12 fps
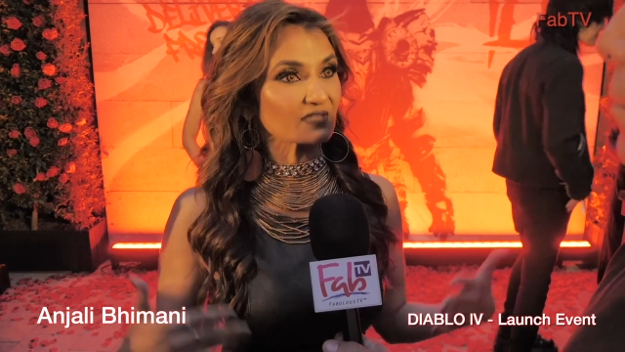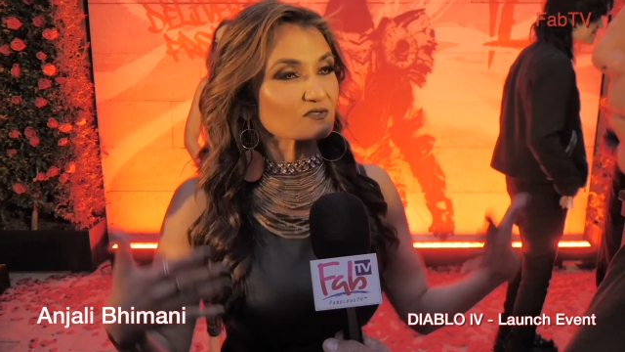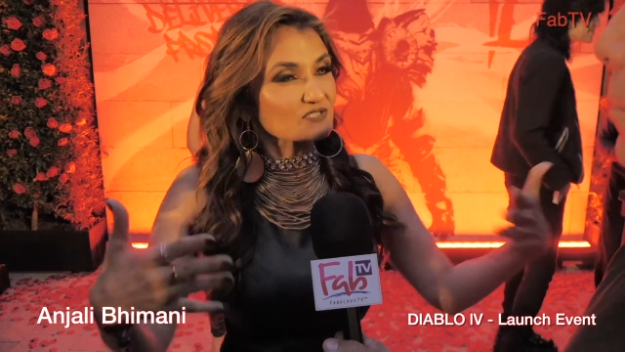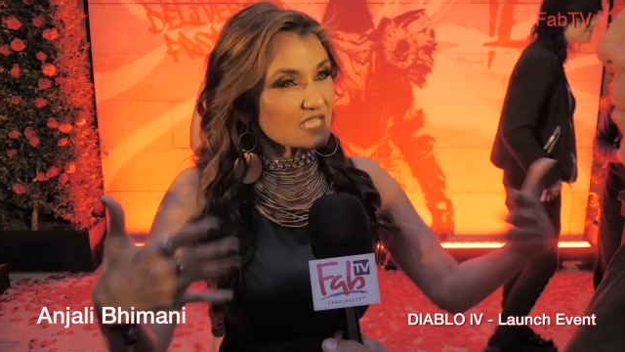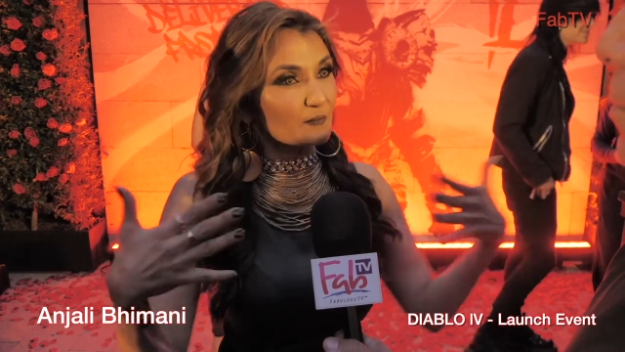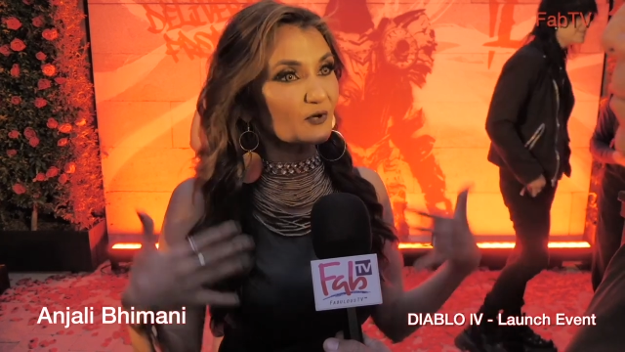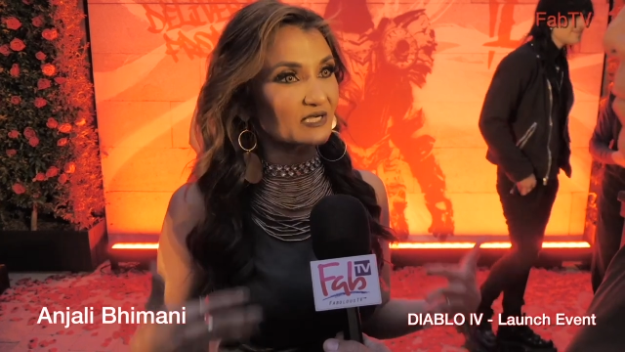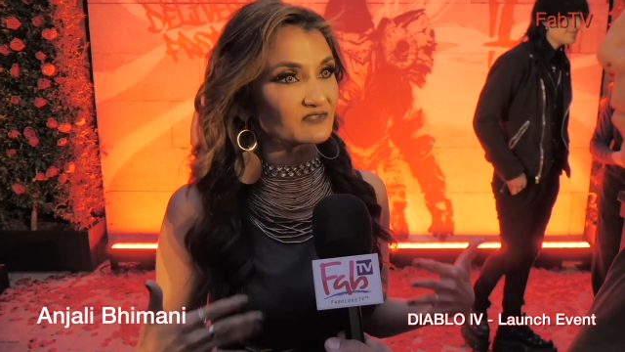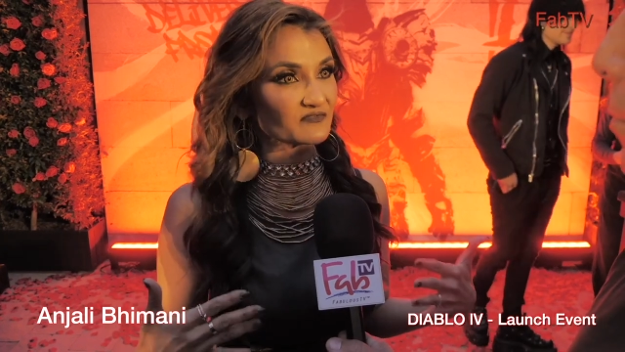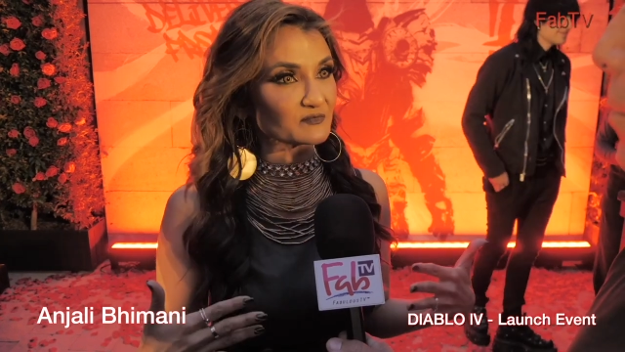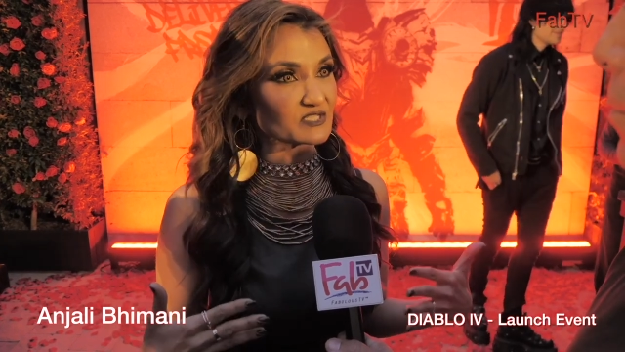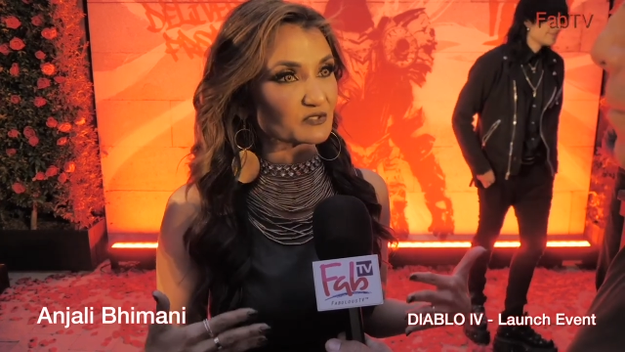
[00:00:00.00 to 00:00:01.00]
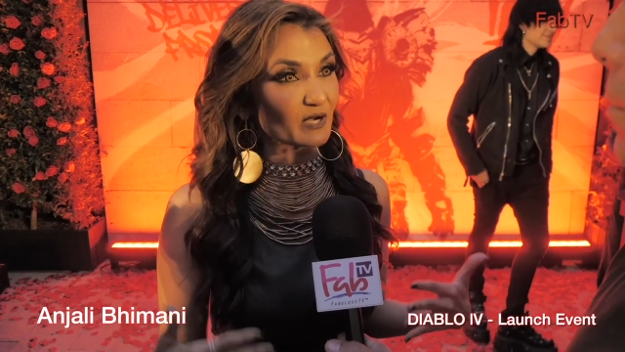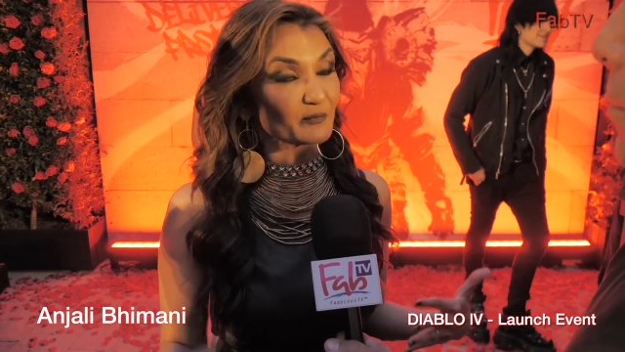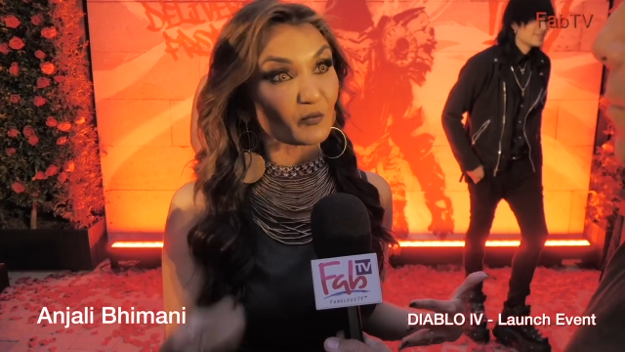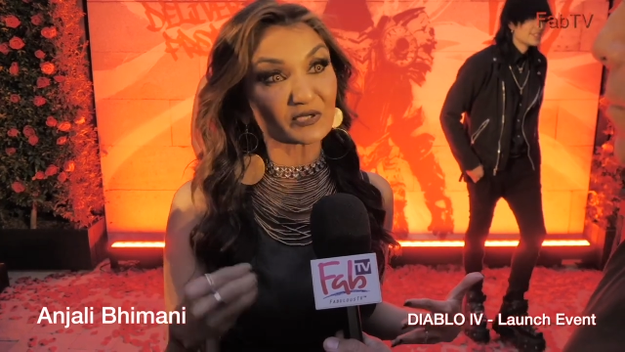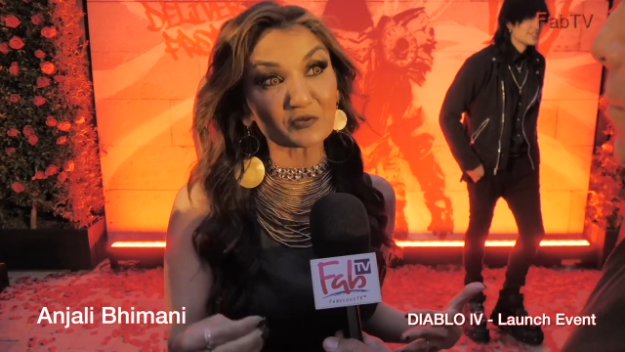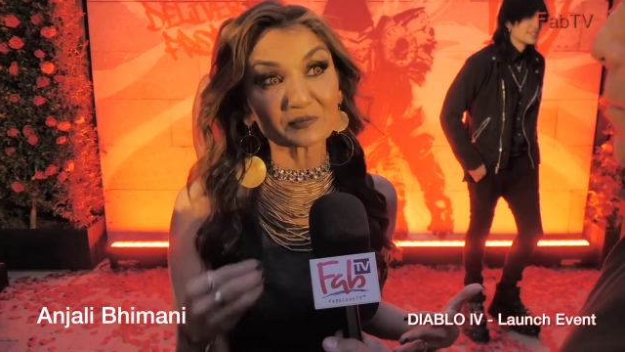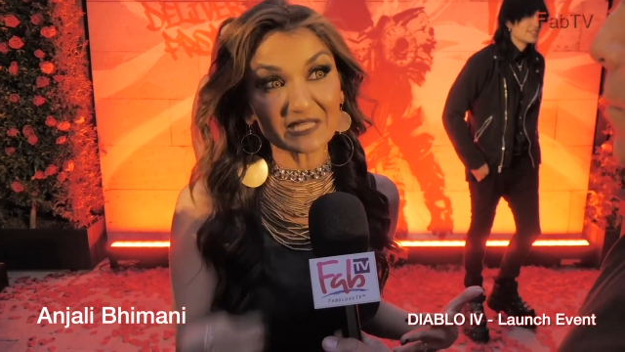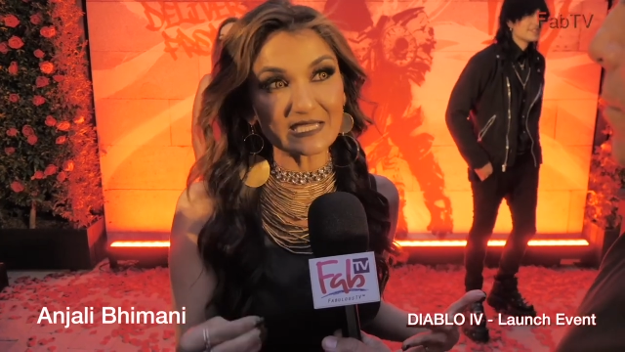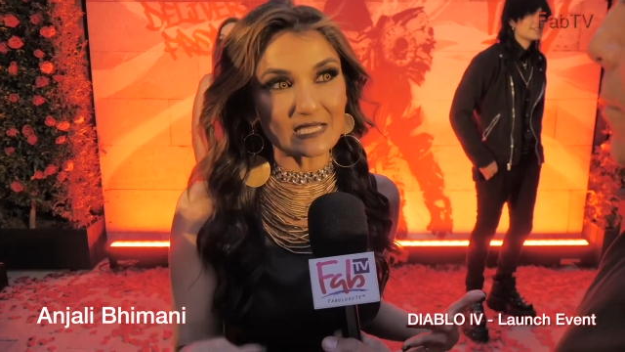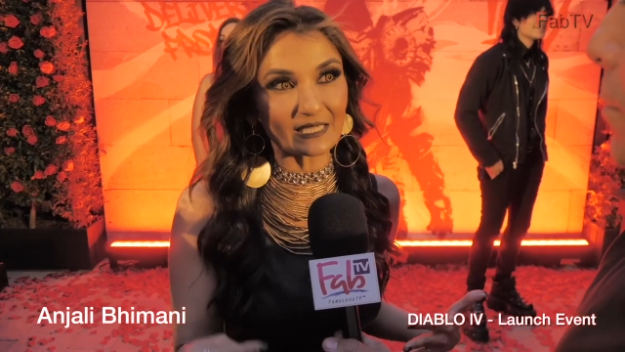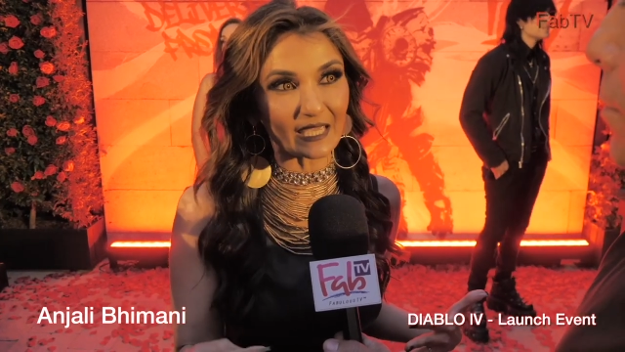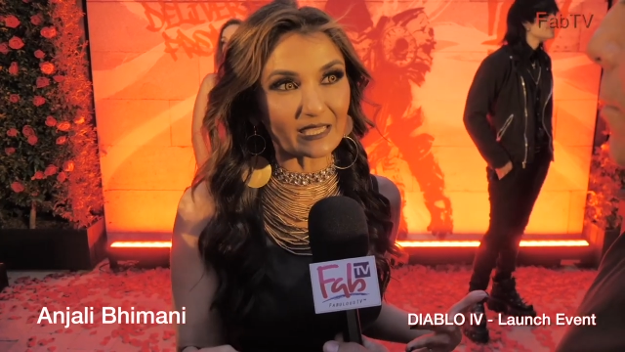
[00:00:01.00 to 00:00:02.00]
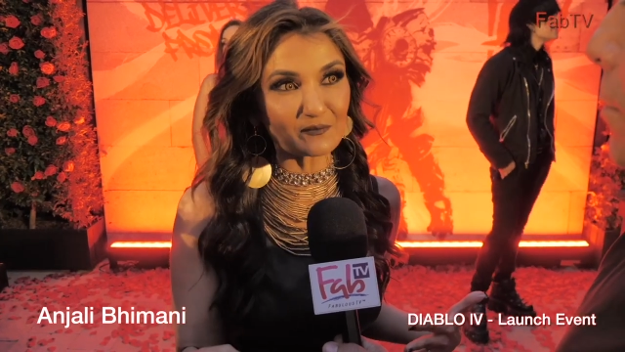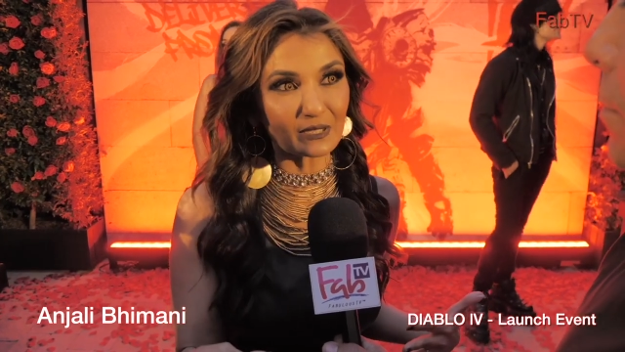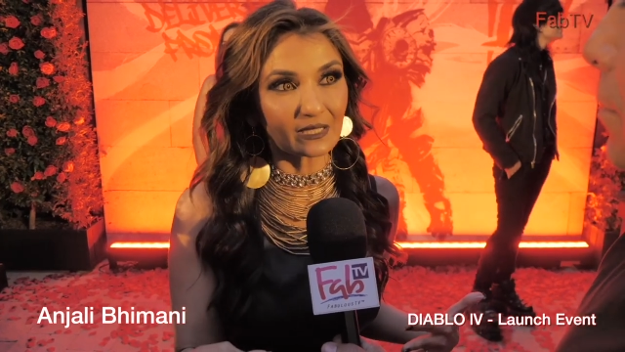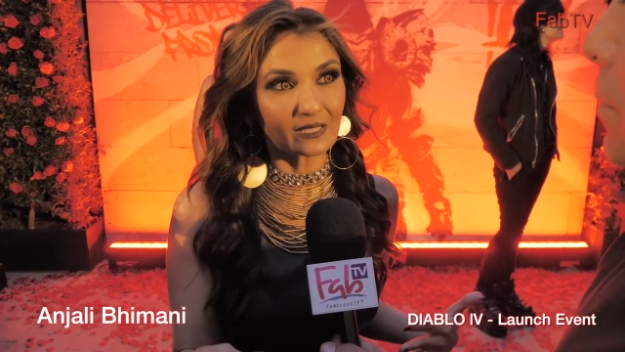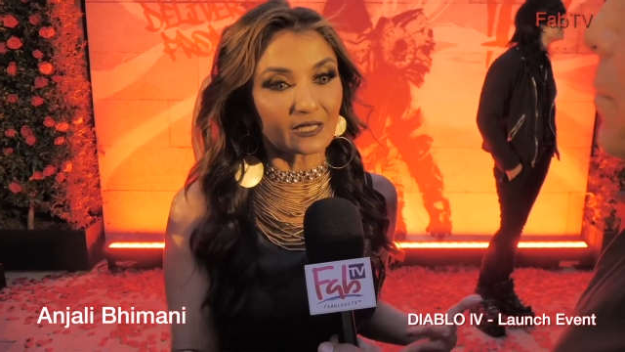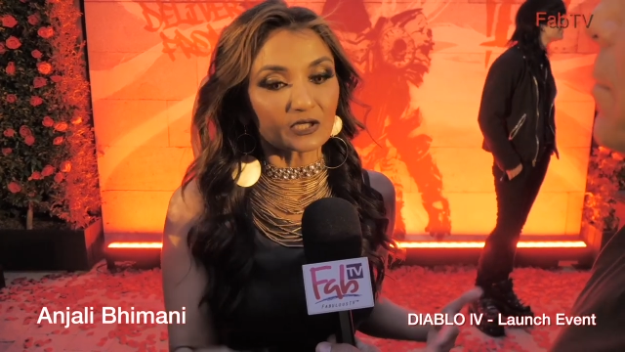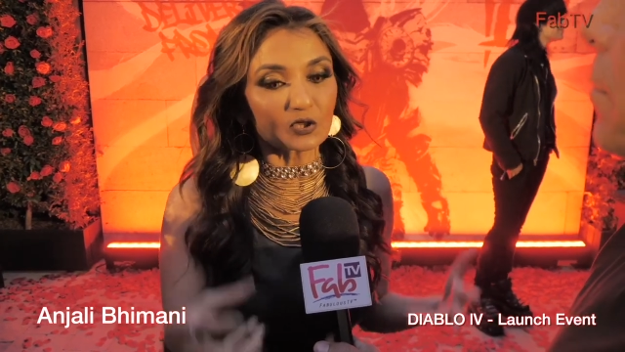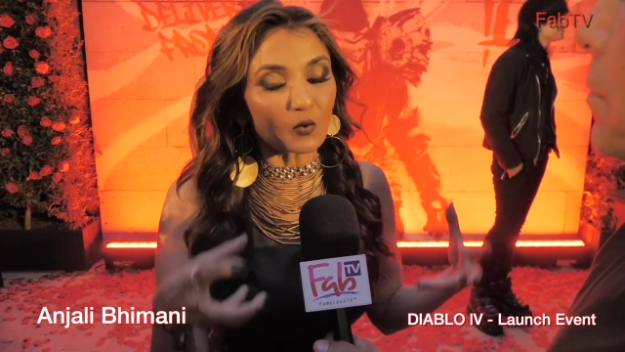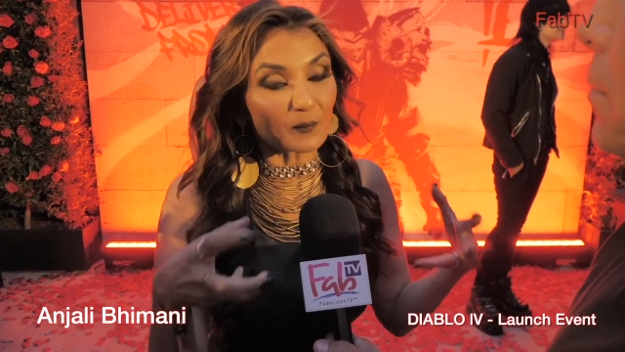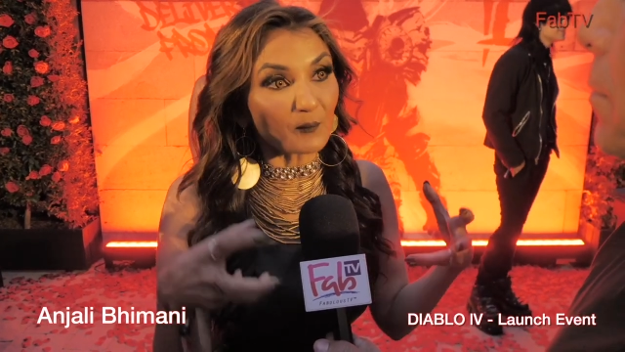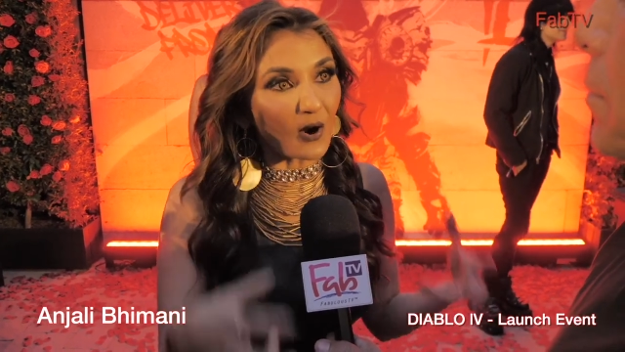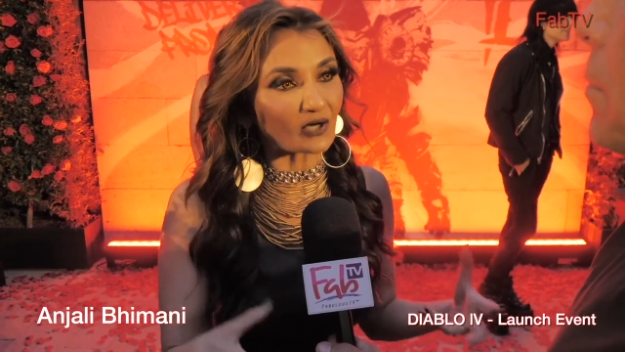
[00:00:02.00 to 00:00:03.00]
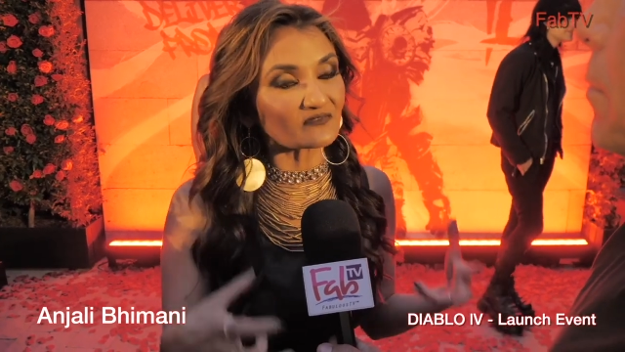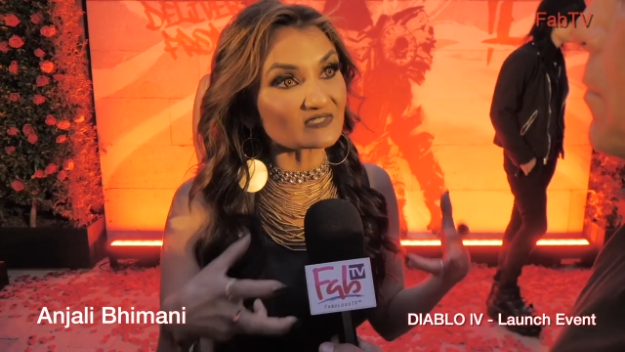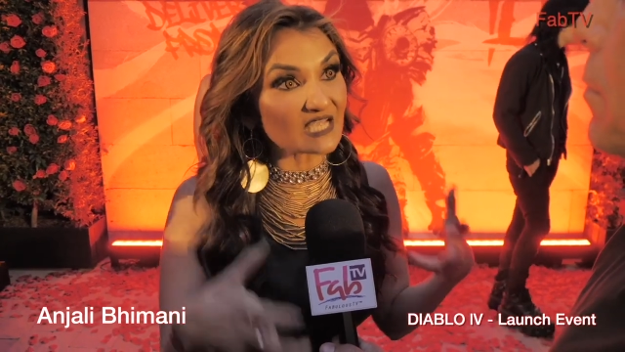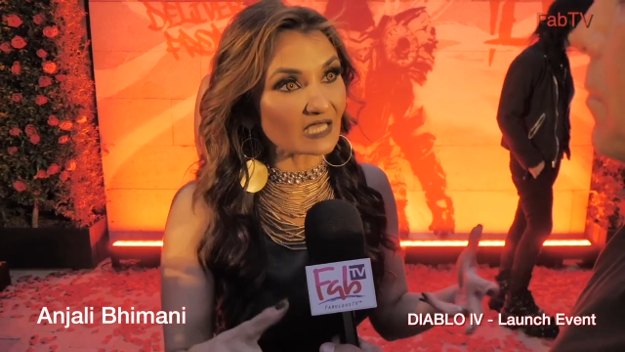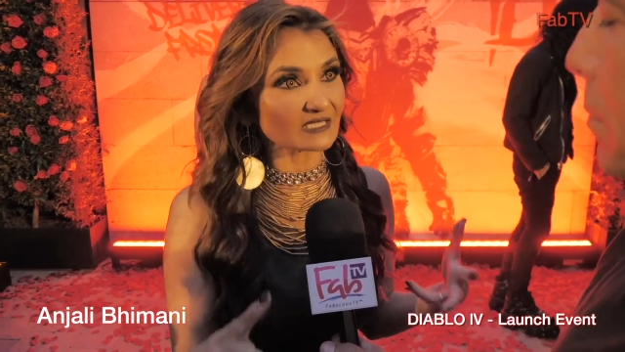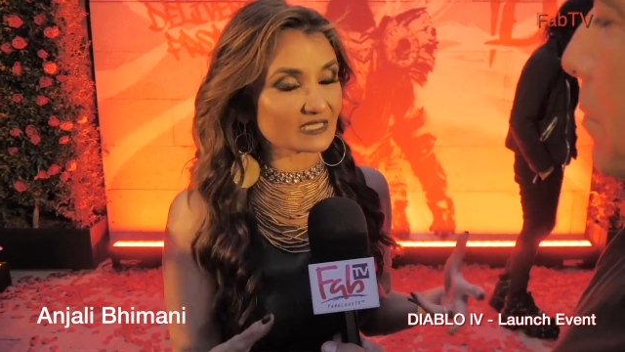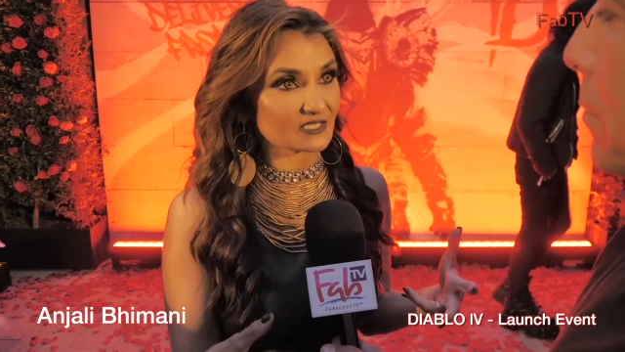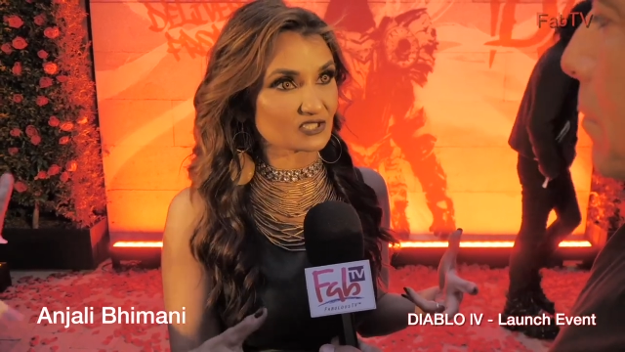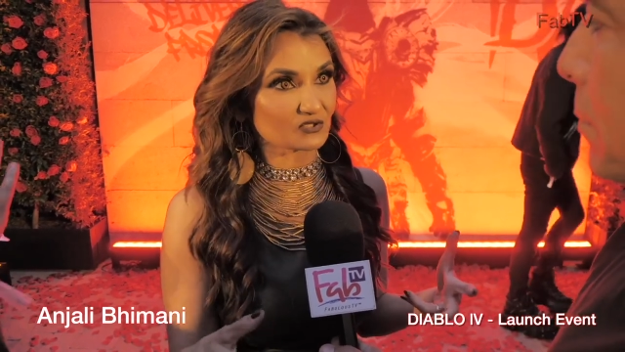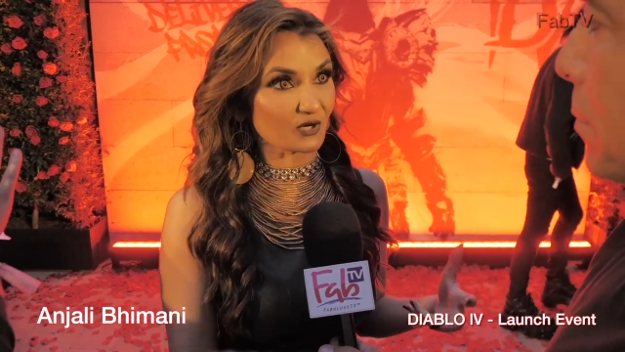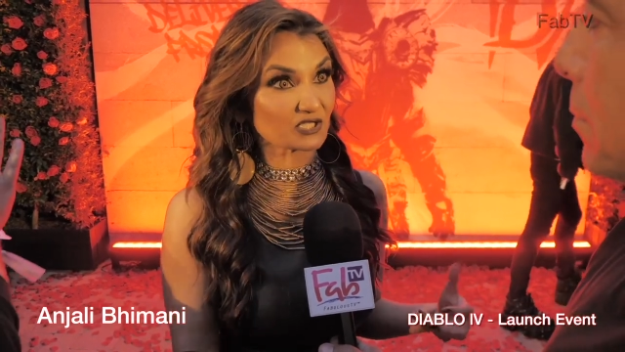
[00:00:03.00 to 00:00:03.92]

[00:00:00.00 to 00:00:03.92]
They're separated from the story. But when you're playing a game, you are part of telling the story.